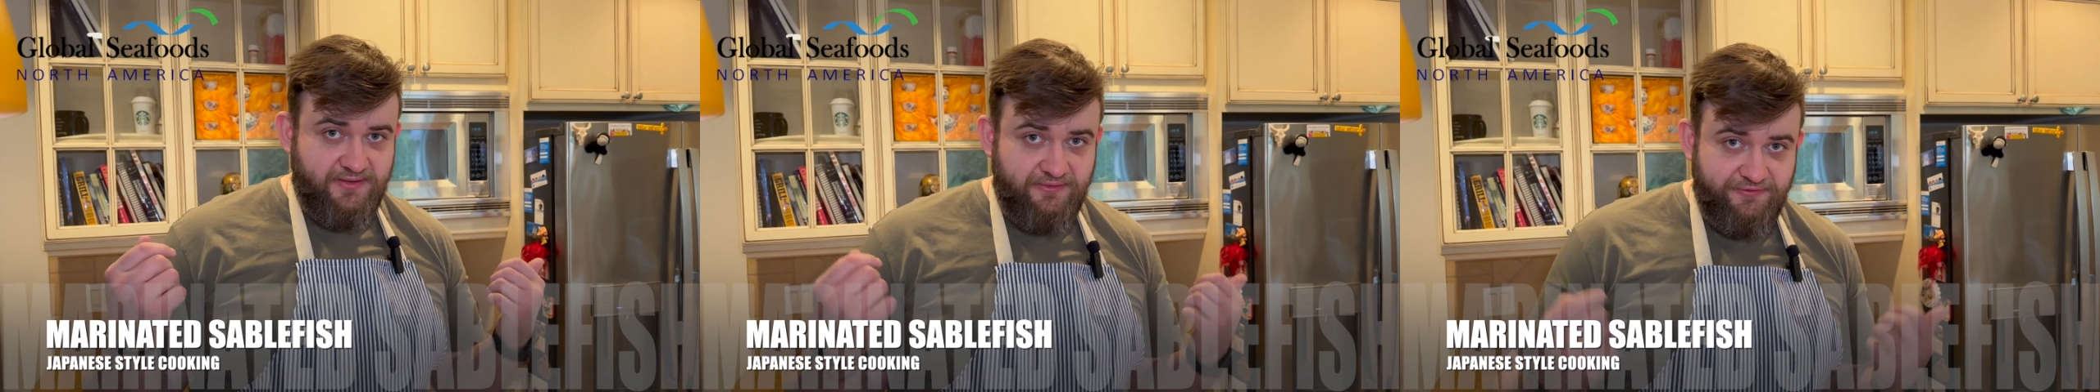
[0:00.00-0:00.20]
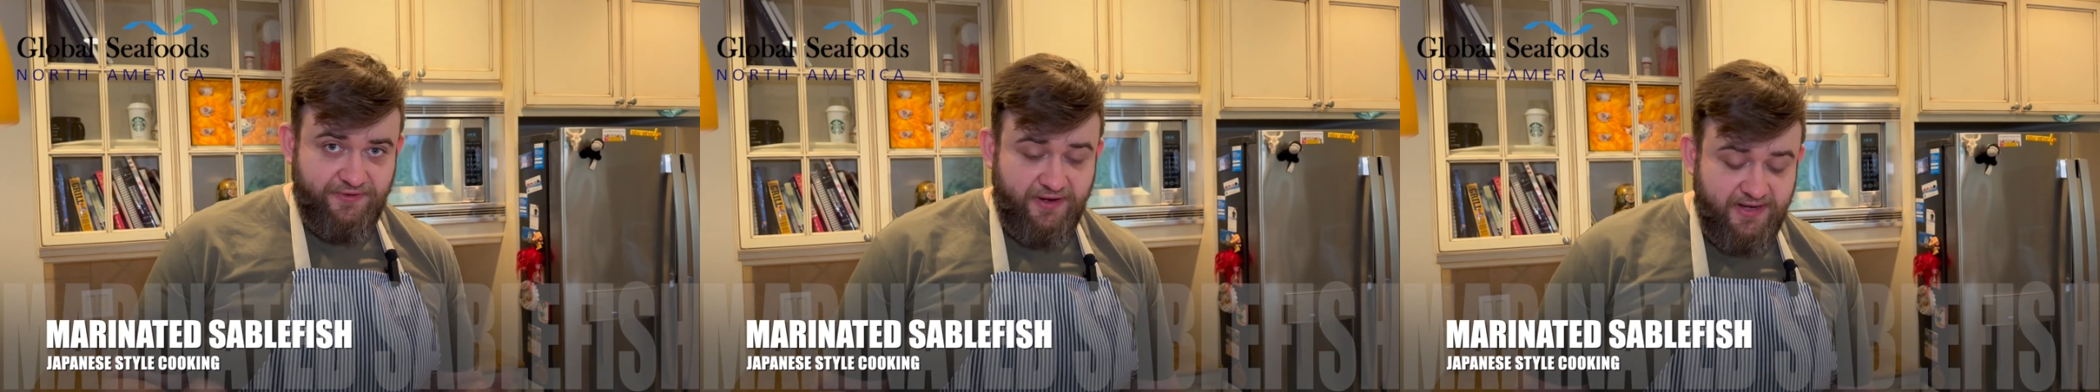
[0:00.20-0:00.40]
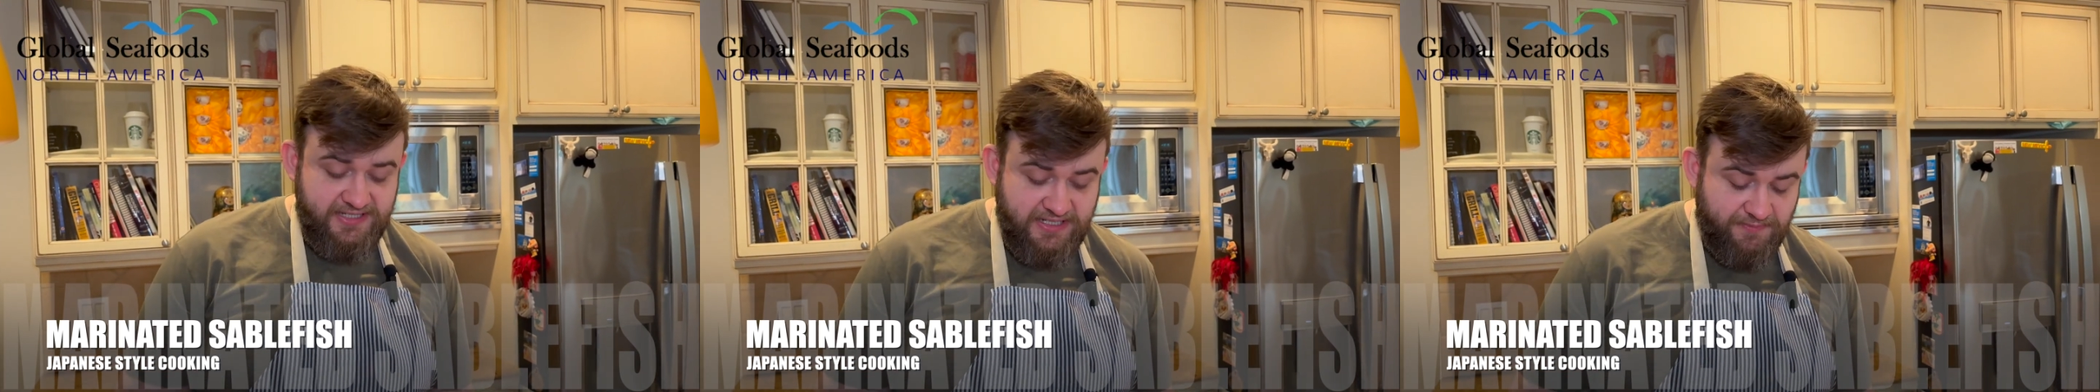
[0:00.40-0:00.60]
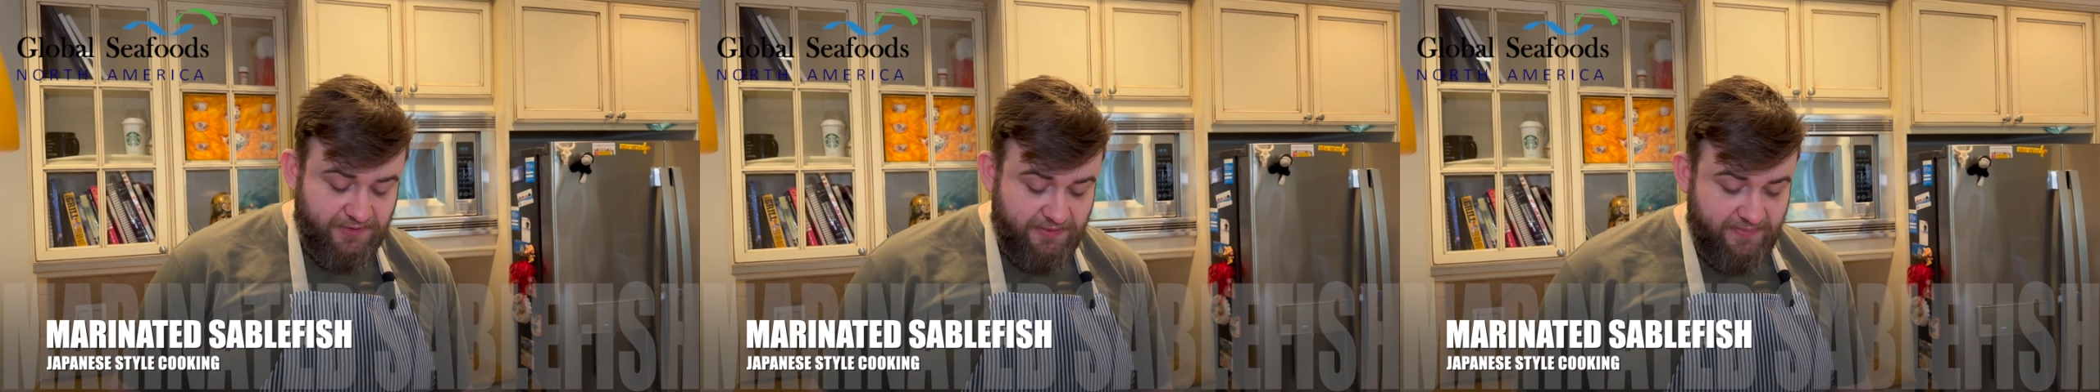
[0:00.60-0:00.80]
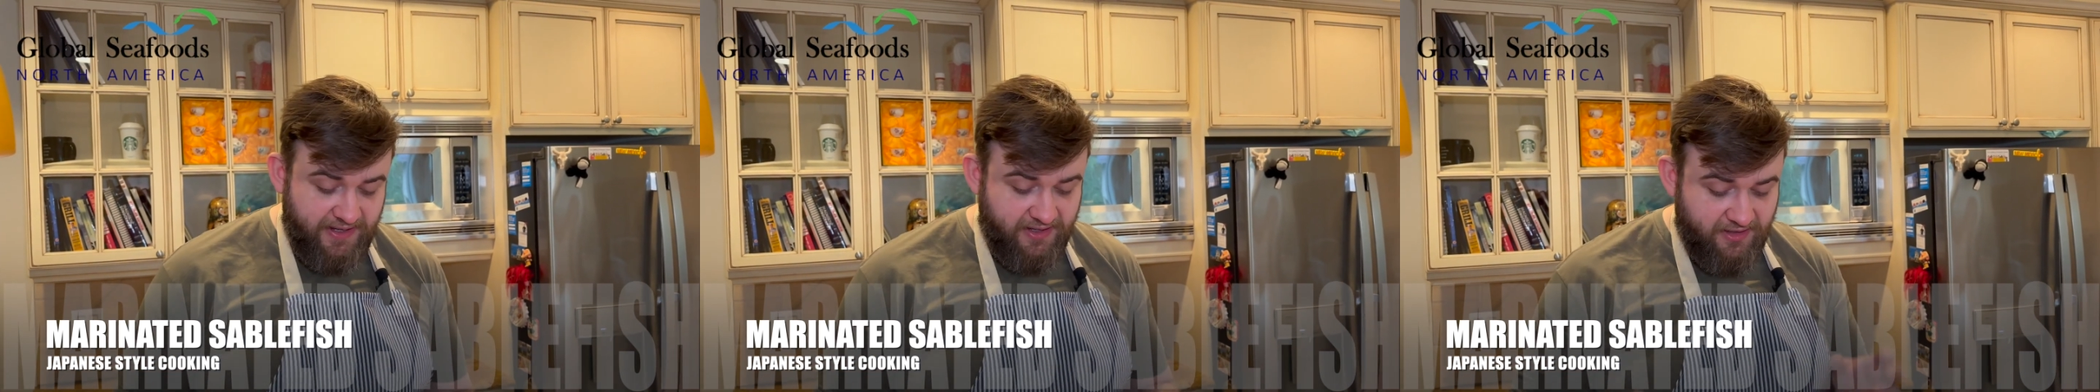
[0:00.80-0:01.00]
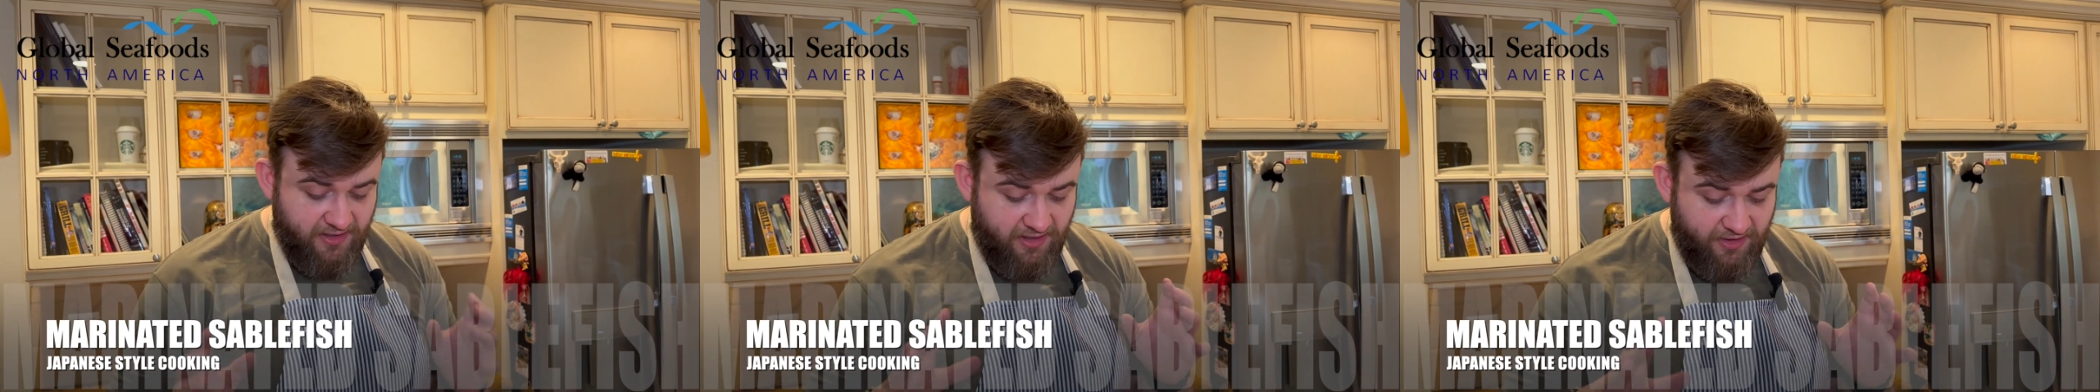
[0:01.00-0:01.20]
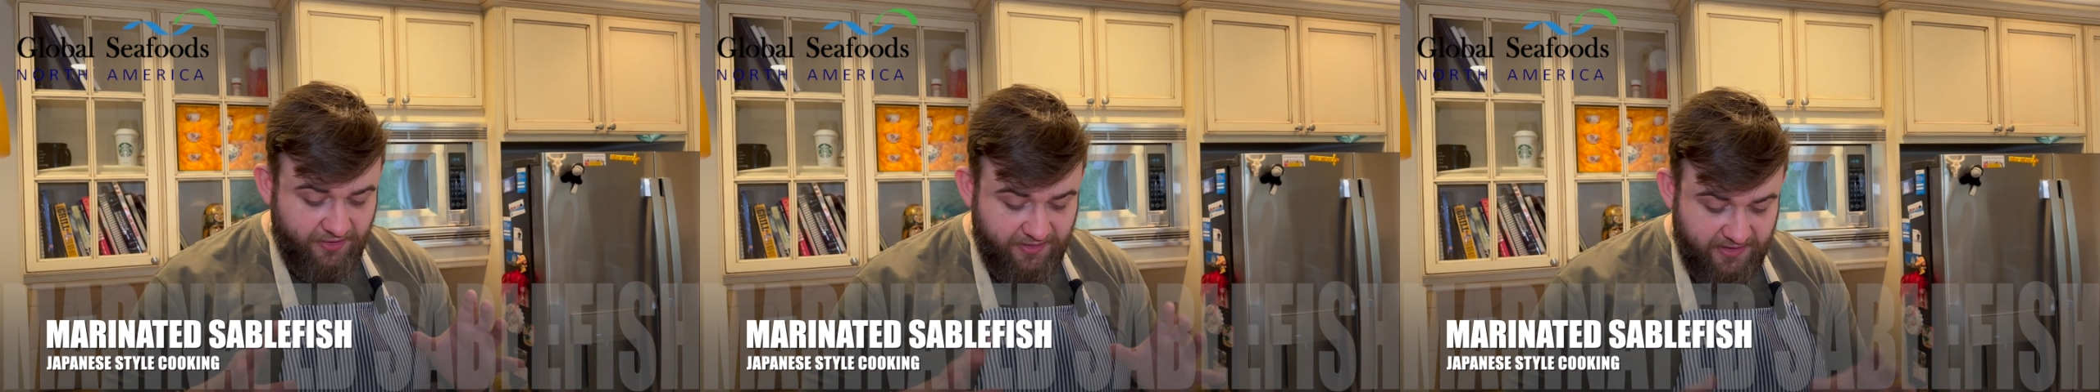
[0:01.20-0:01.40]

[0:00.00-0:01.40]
very simple to make. All you